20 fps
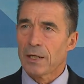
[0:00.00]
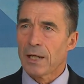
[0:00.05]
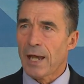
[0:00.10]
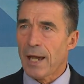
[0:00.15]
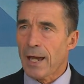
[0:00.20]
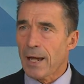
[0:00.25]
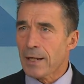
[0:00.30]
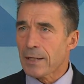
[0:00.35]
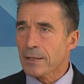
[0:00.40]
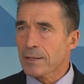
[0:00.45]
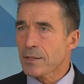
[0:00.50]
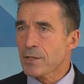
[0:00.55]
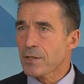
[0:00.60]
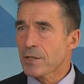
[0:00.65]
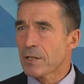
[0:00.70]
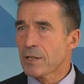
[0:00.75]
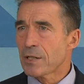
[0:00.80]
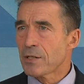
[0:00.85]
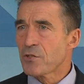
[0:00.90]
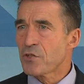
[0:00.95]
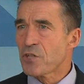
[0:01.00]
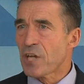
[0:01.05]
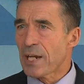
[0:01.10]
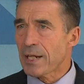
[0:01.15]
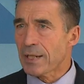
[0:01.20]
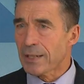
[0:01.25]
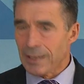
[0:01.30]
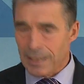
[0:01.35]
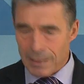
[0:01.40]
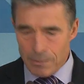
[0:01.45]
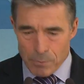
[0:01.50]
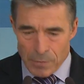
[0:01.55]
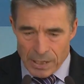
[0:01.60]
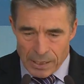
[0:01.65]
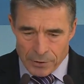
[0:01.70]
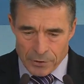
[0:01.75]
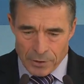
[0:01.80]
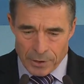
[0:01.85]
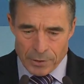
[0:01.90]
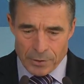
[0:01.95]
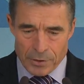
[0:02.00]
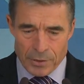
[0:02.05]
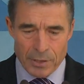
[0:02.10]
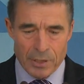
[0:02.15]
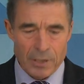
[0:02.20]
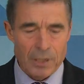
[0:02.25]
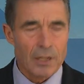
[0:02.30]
and take immediate